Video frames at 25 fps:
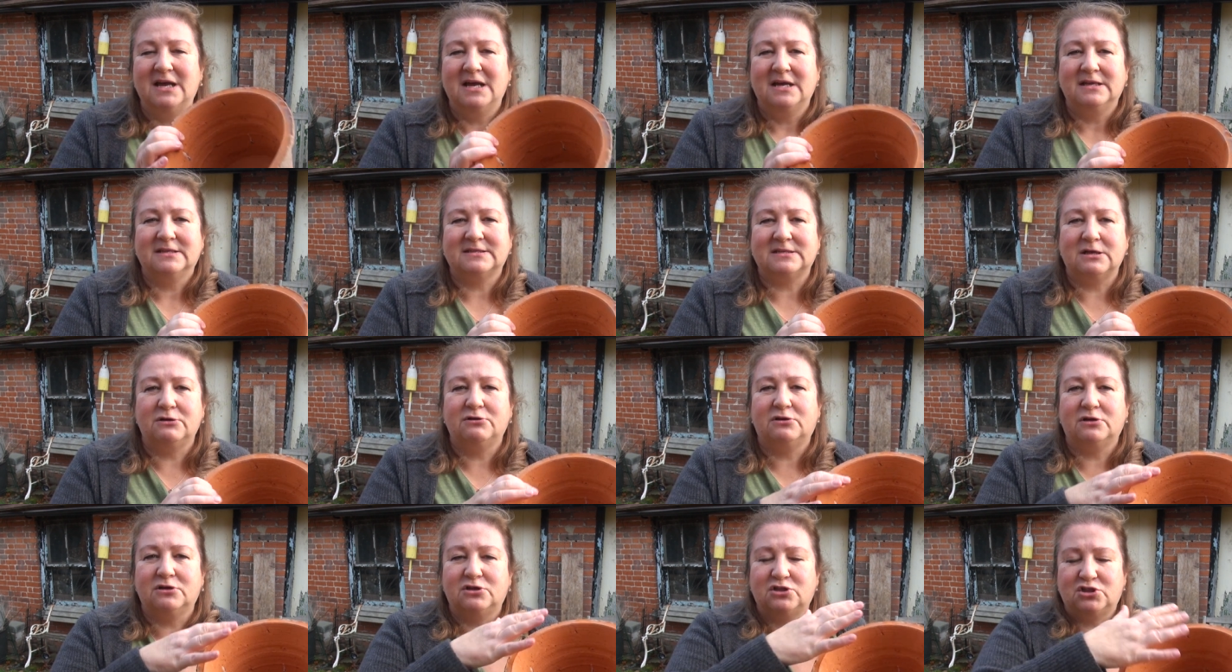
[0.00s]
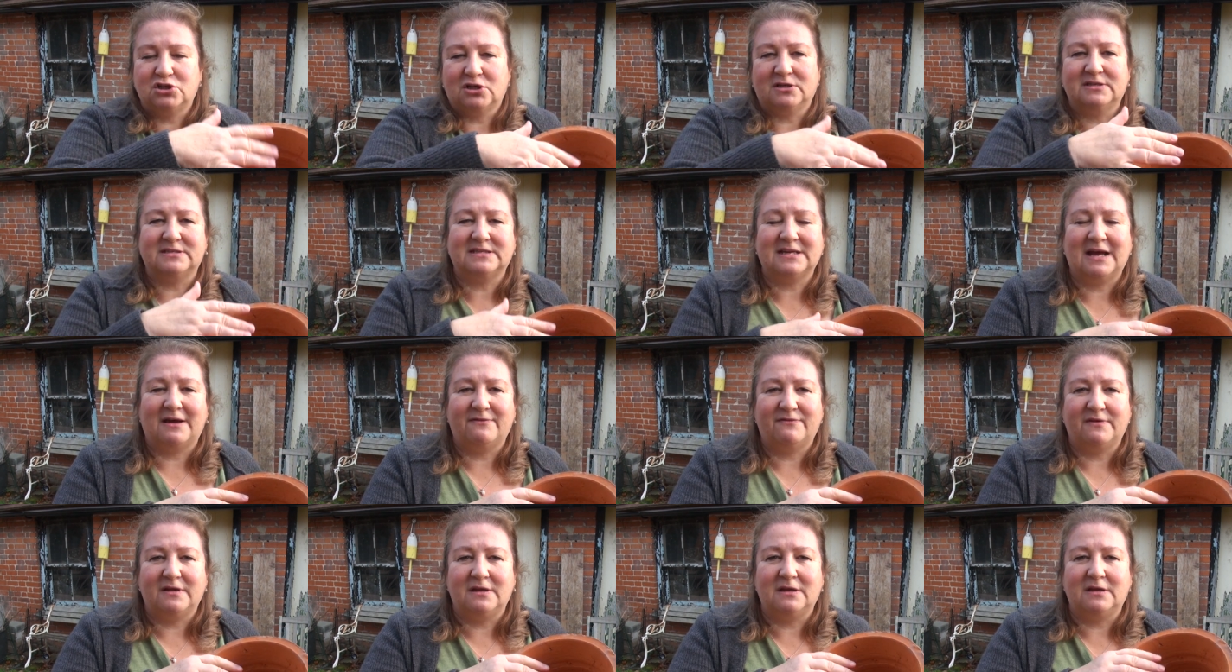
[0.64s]
It's no good just
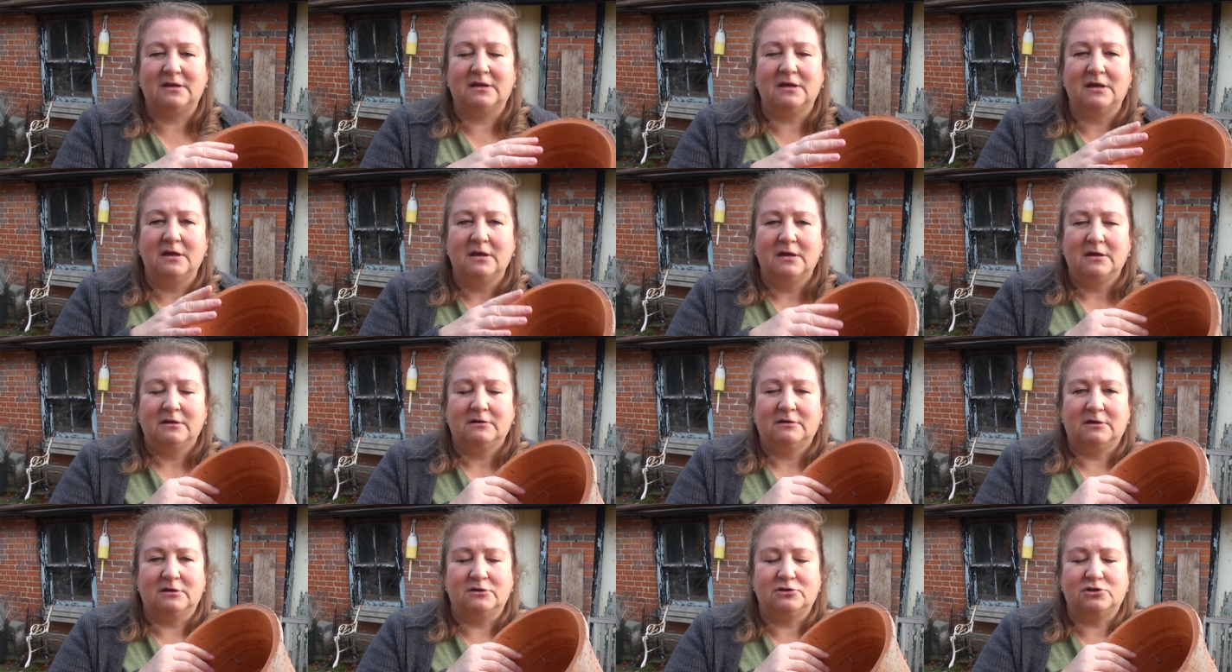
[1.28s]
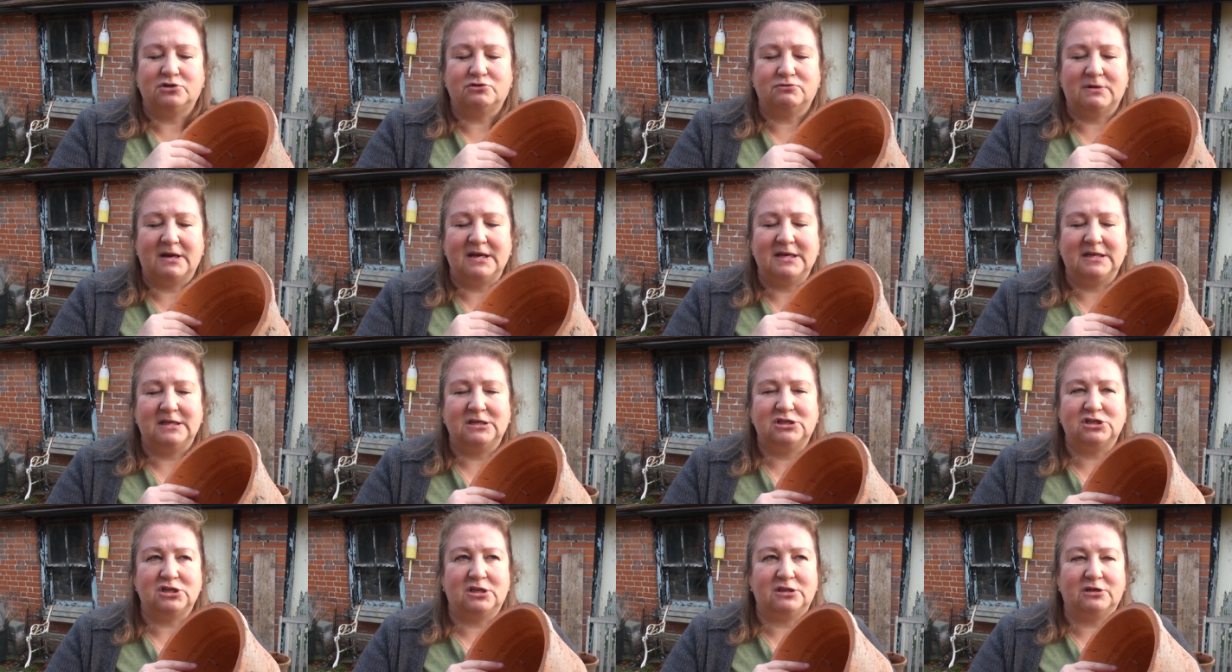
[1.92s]
having good
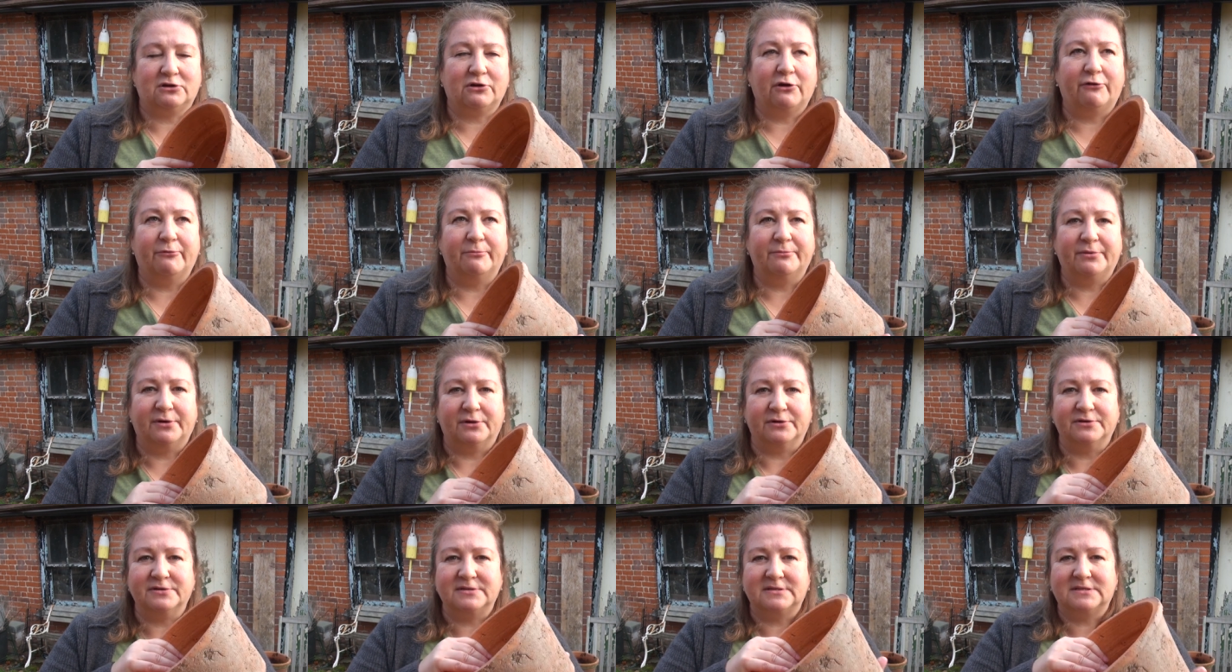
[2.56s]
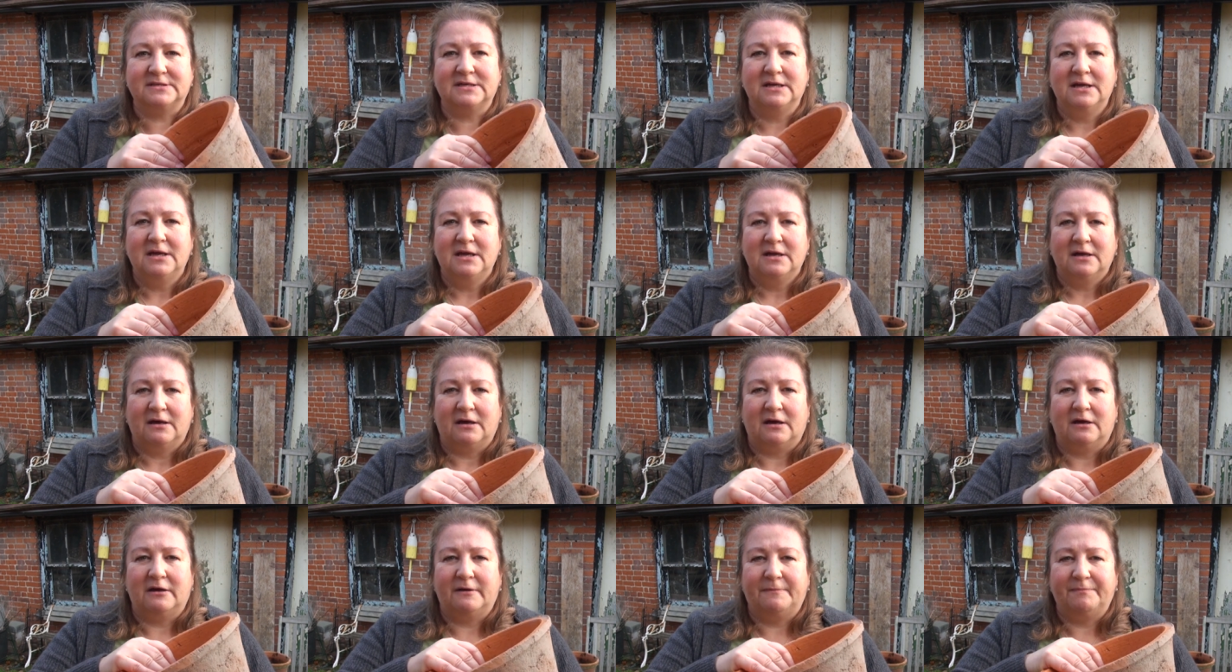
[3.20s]
drainage in the compost.
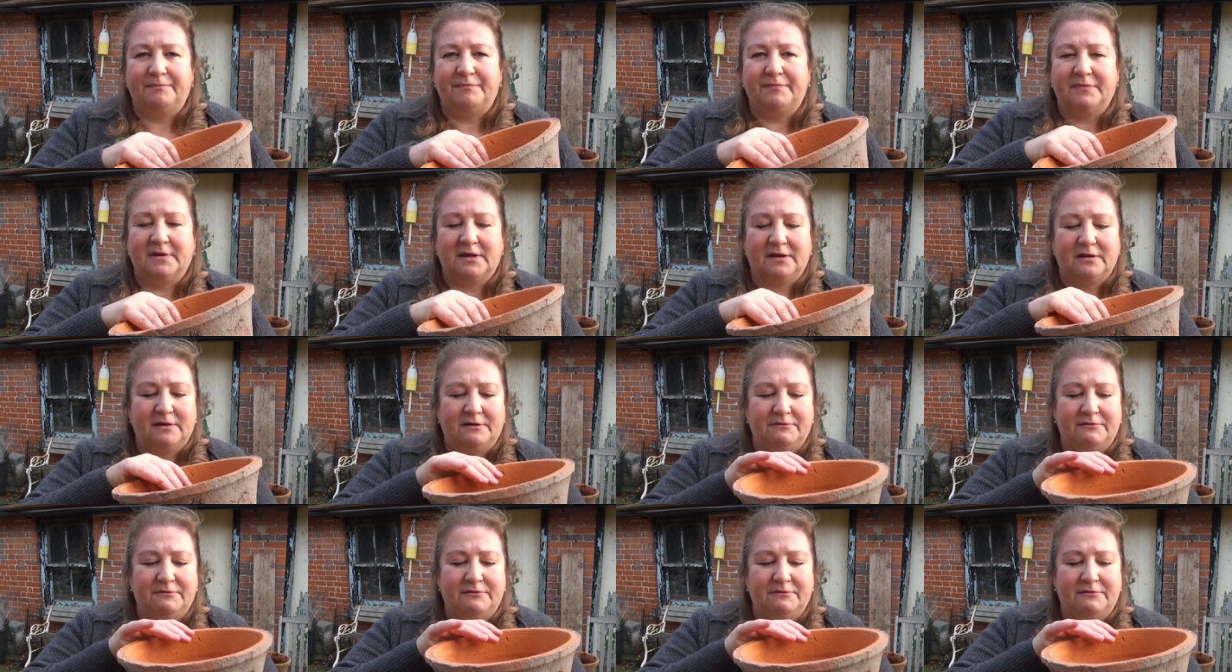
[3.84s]
Um,